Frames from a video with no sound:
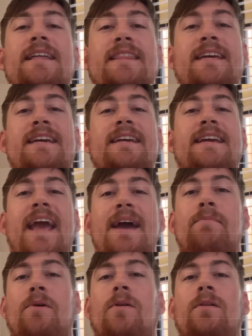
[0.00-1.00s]
The
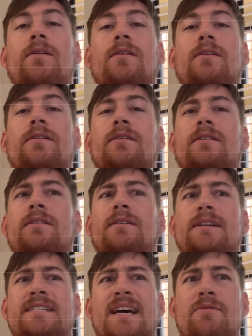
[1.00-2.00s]
Gamble,
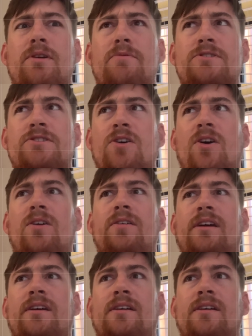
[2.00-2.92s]
is that what it was called?